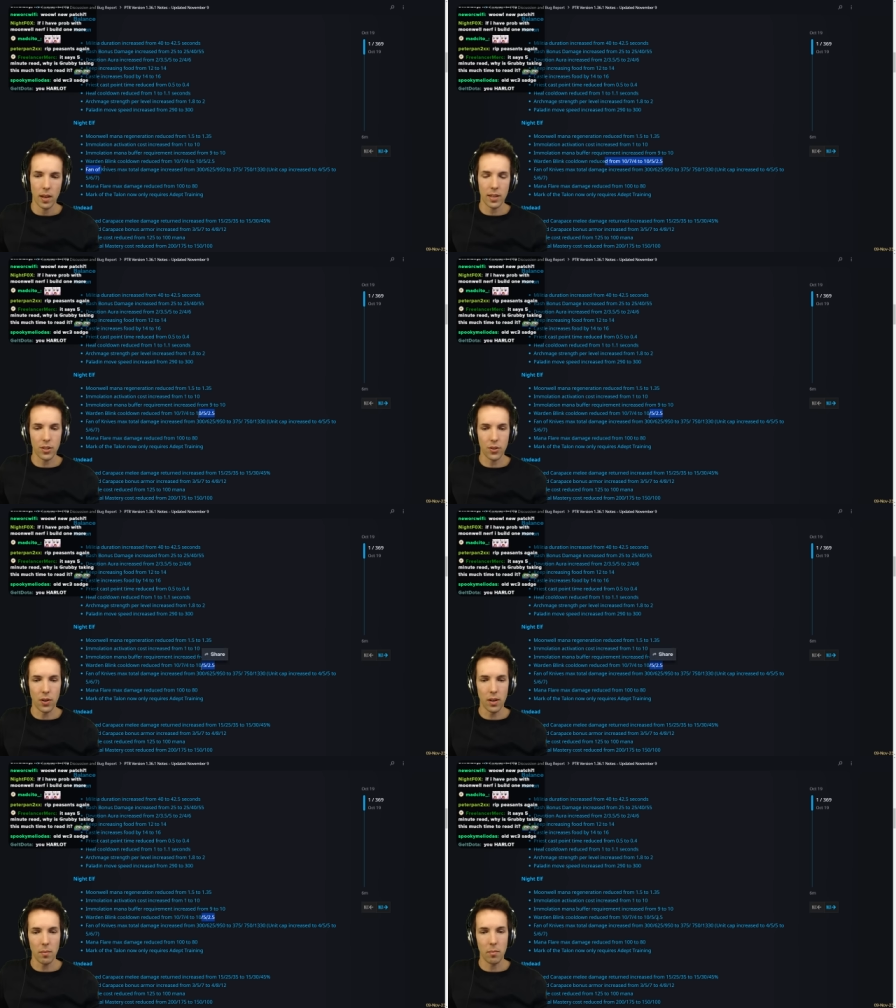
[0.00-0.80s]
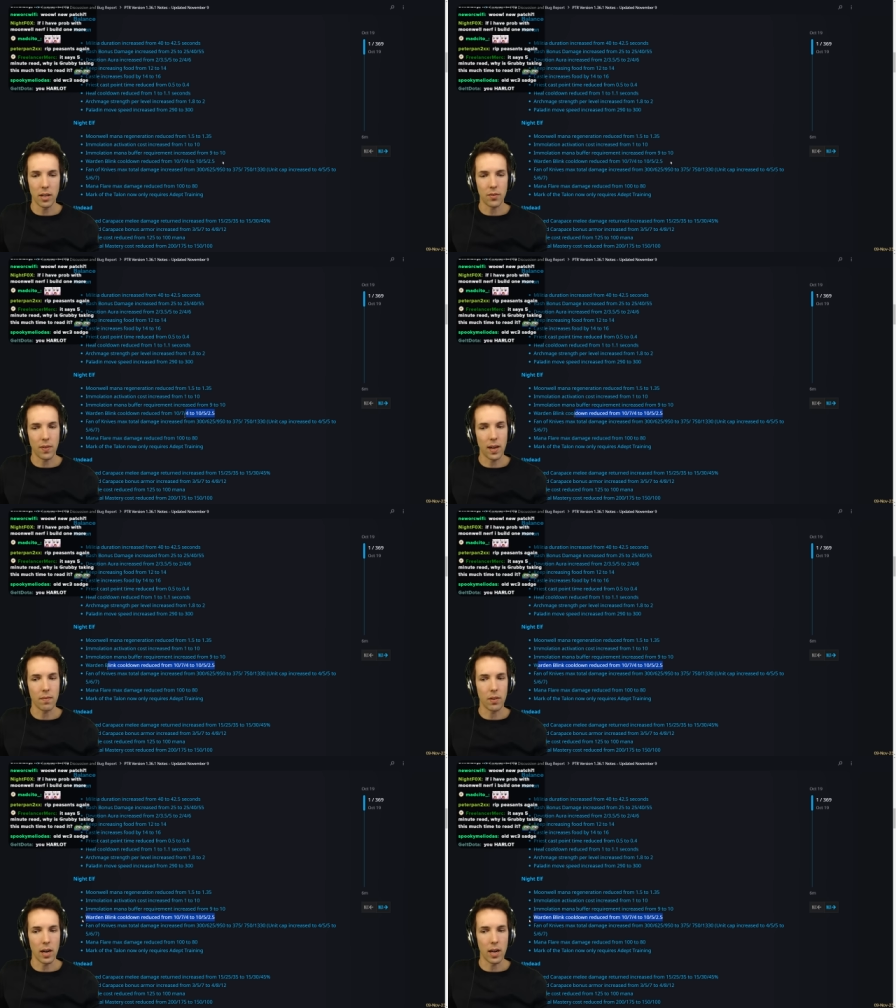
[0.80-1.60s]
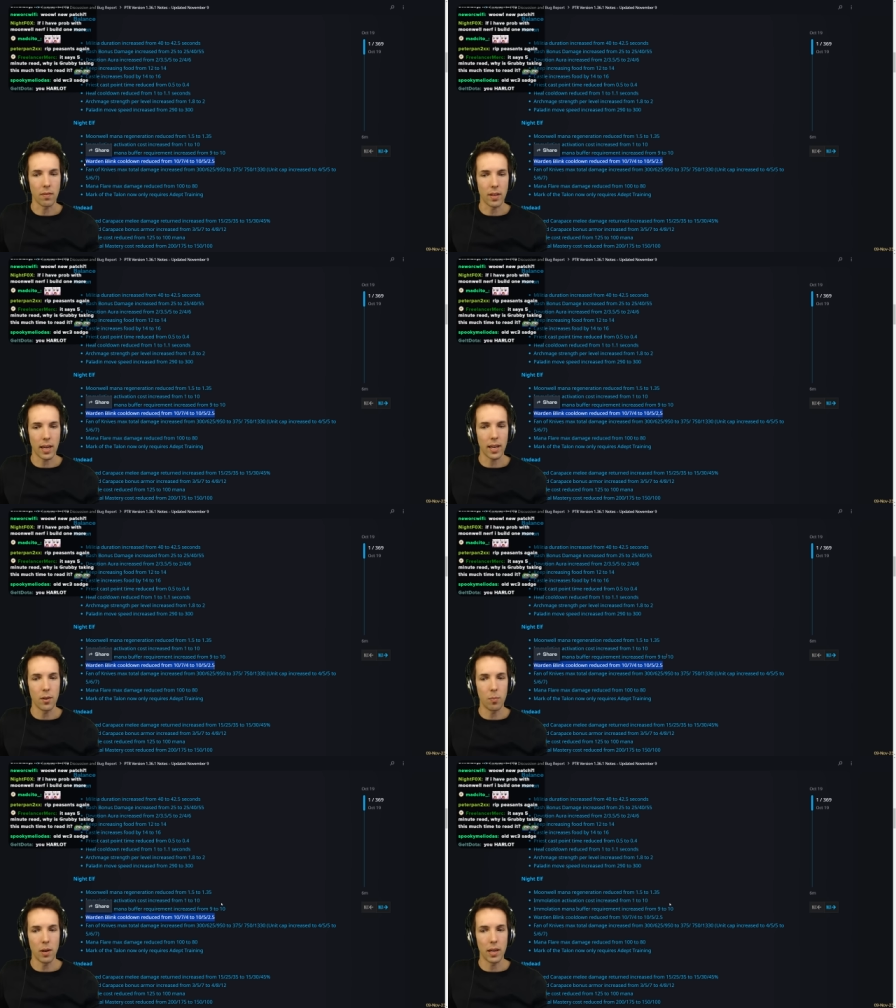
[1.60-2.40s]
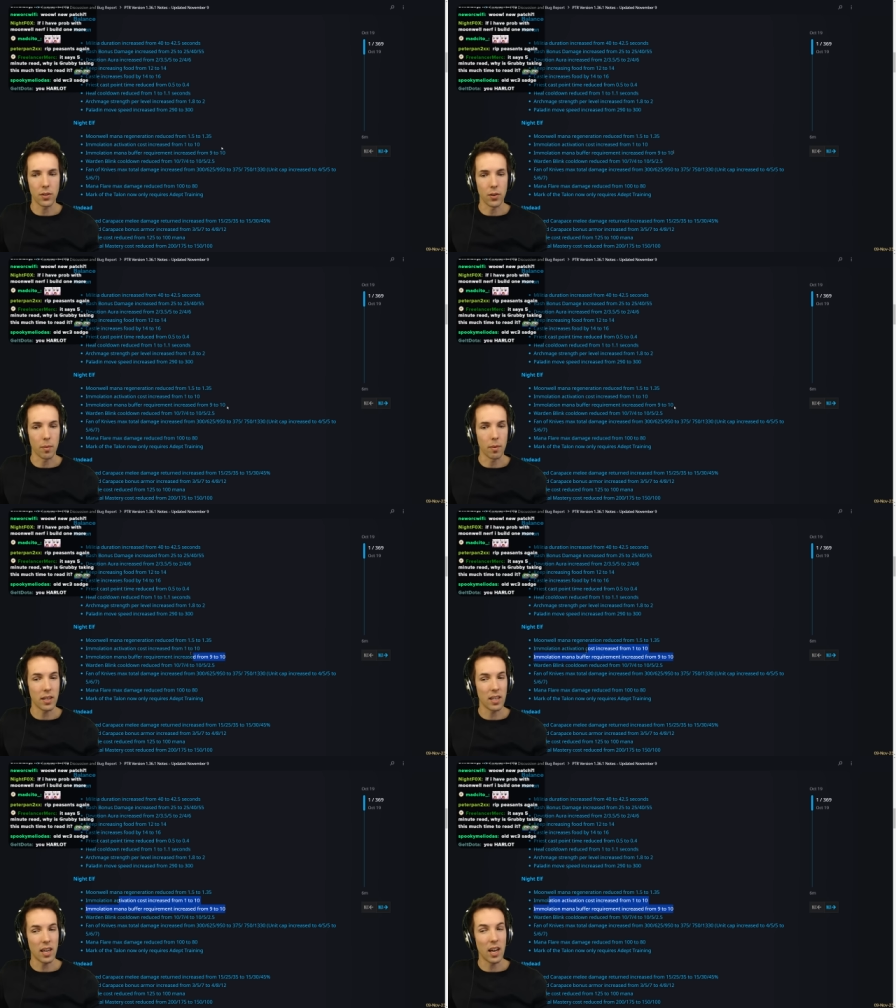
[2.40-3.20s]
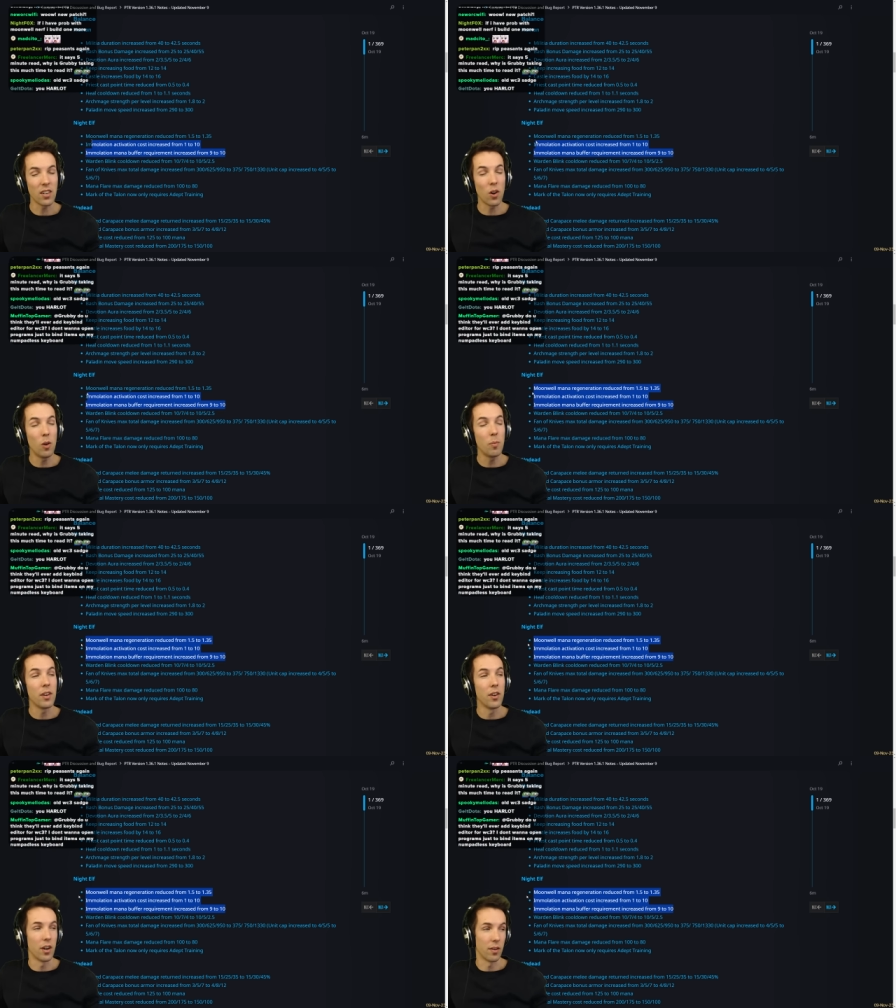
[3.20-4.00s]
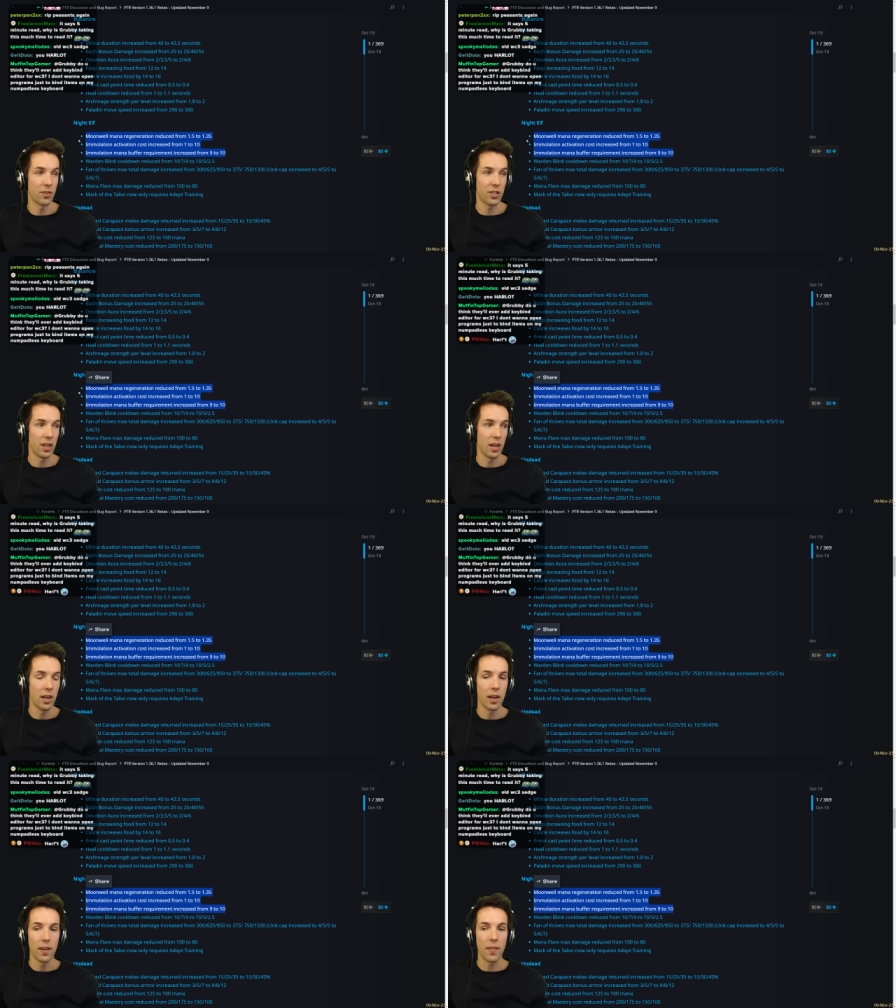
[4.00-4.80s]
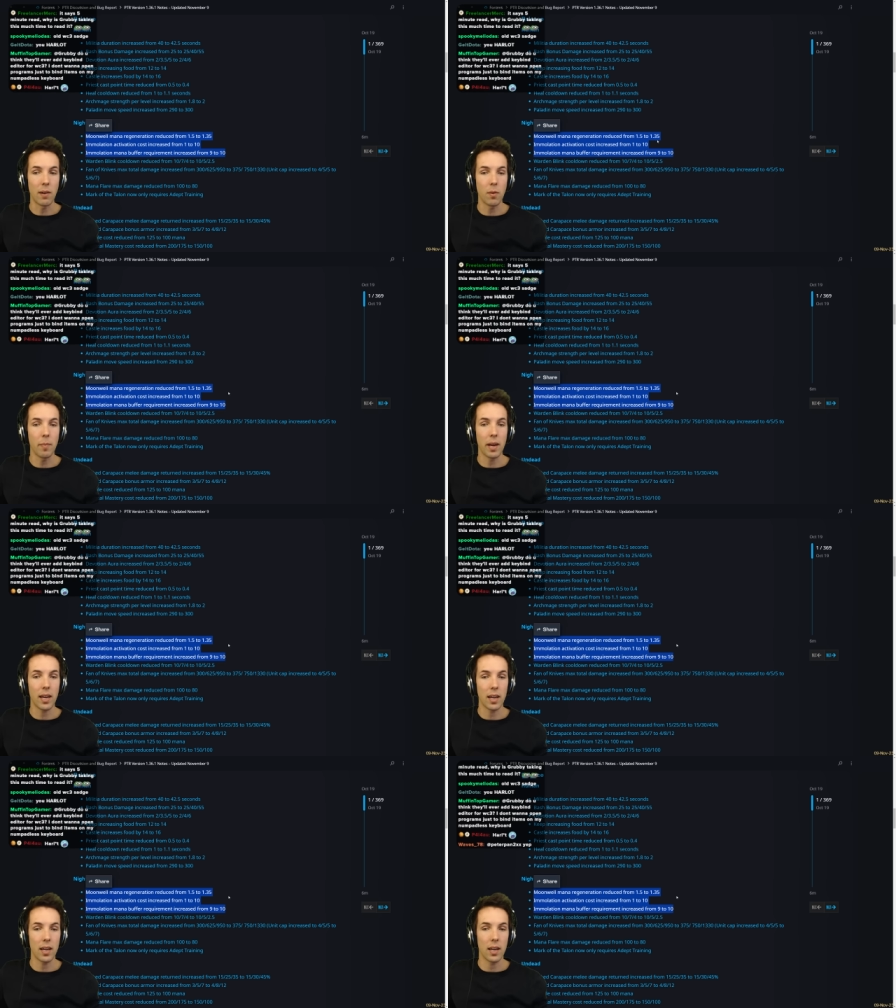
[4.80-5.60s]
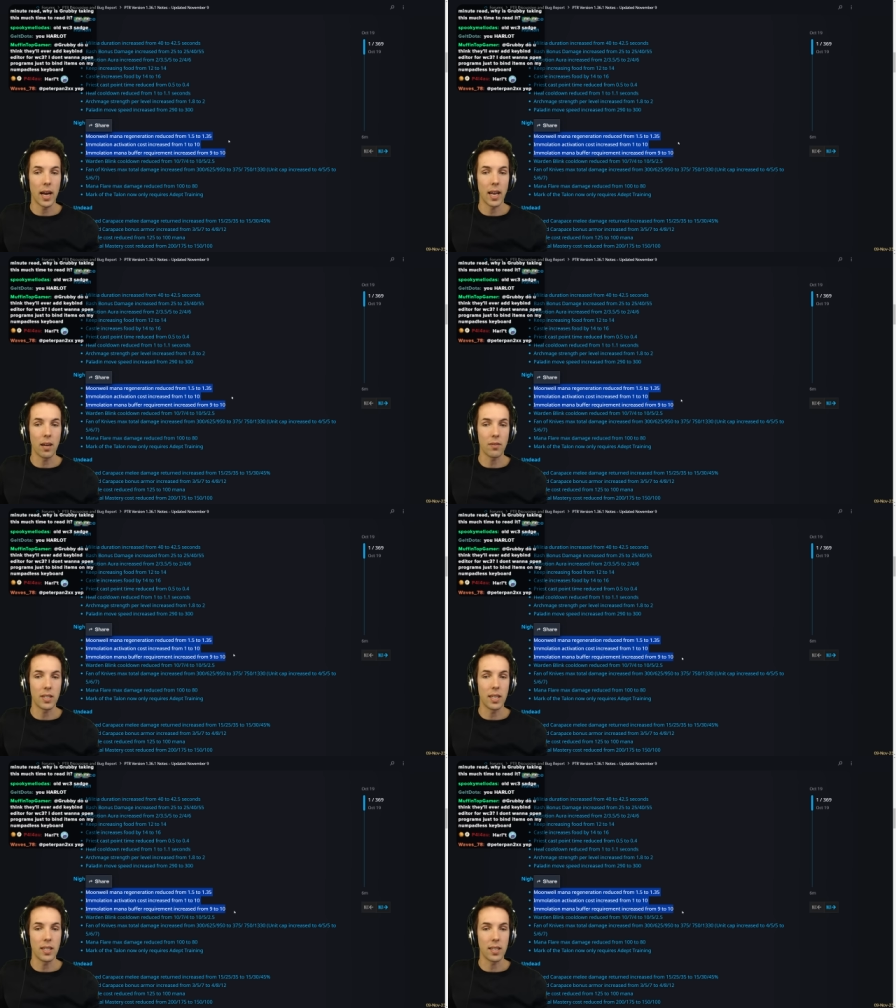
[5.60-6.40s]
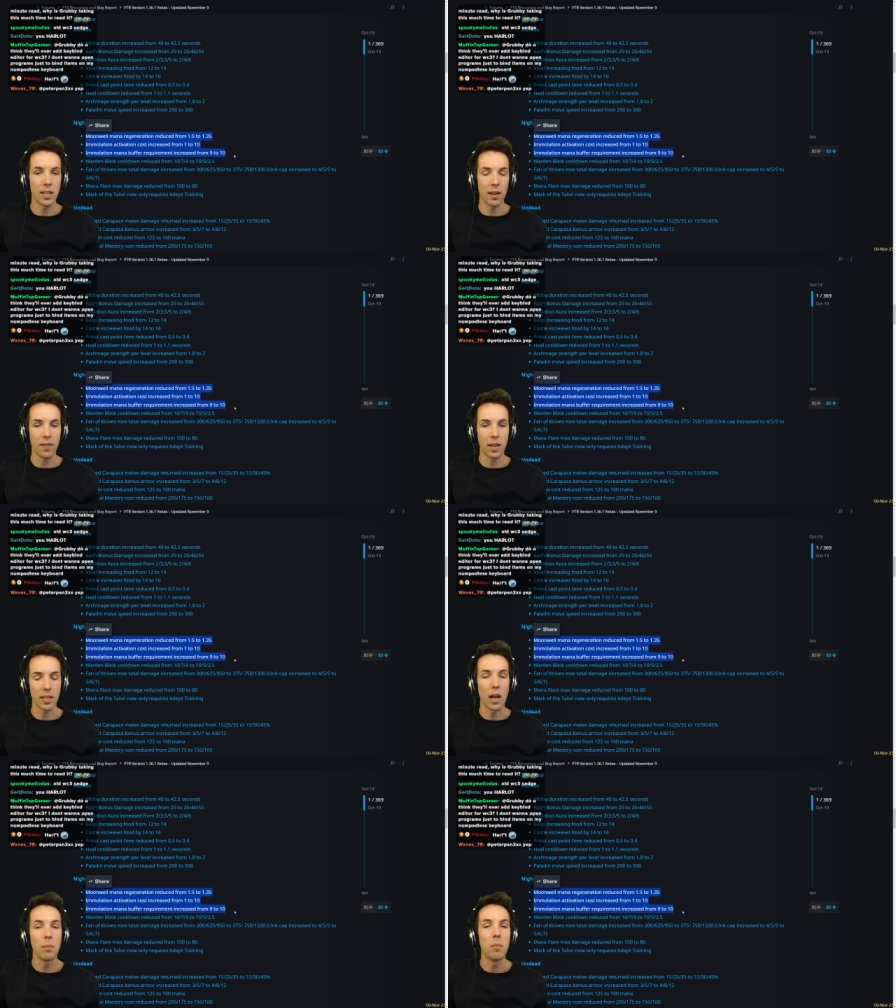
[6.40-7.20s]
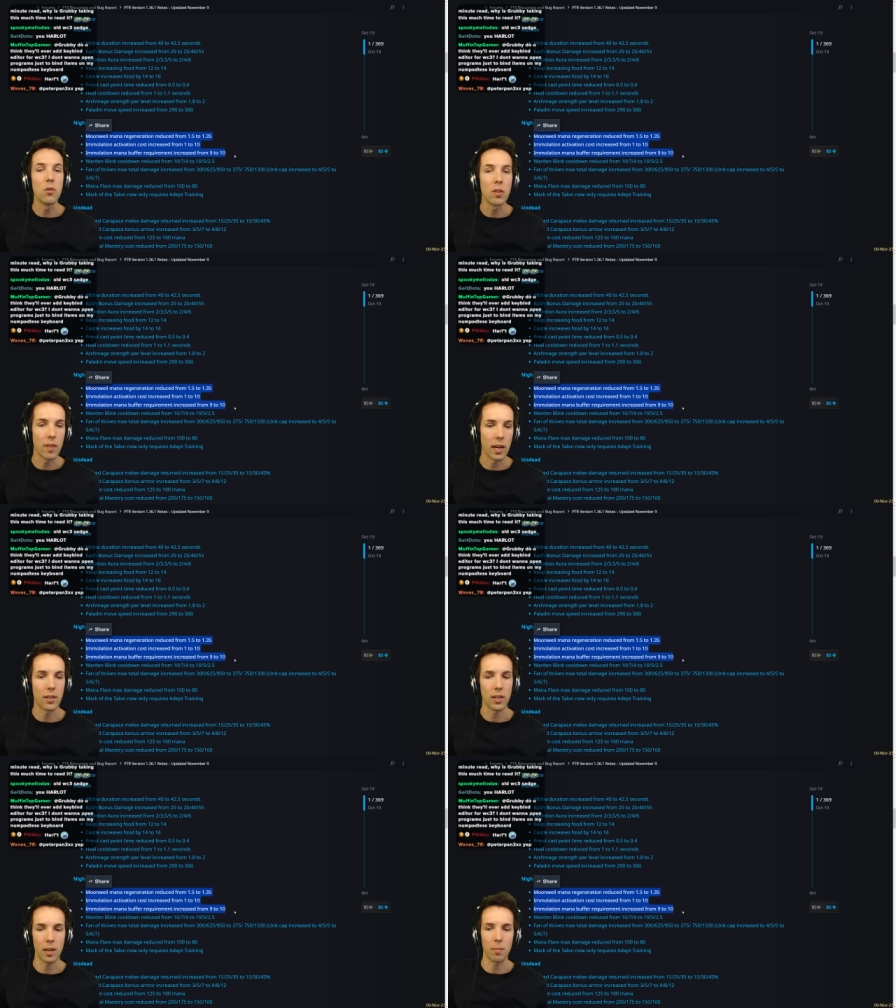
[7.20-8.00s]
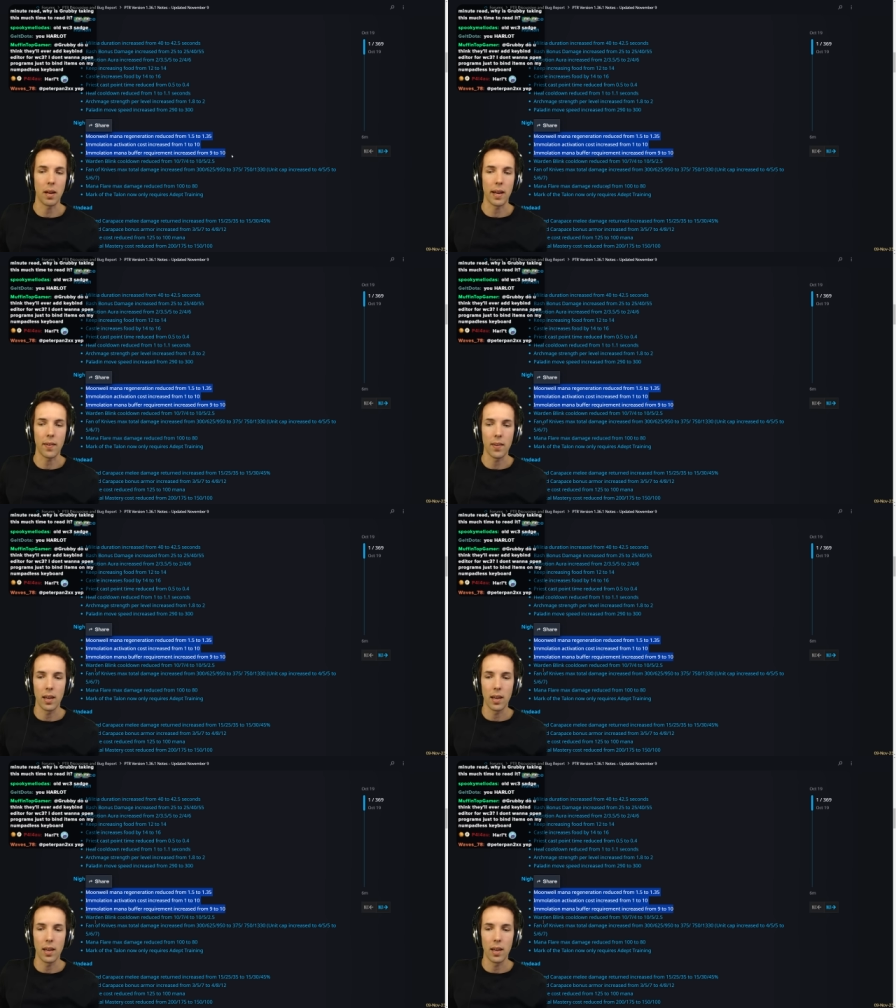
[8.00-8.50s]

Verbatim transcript: It's strong, but it's fun for Elf. They get new play toy because it can't all be nerfs. That would make Night Elves disincentivized, unmotivated to keep playing.